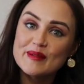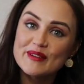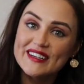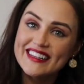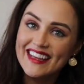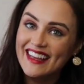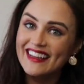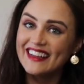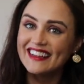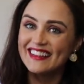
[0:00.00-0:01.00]
my birthday.
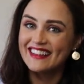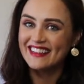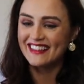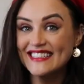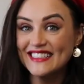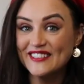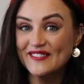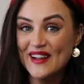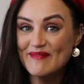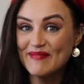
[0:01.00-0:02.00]
This little
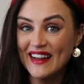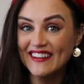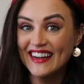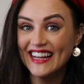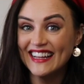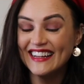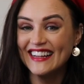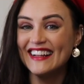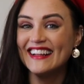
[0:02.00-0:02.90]
red beret.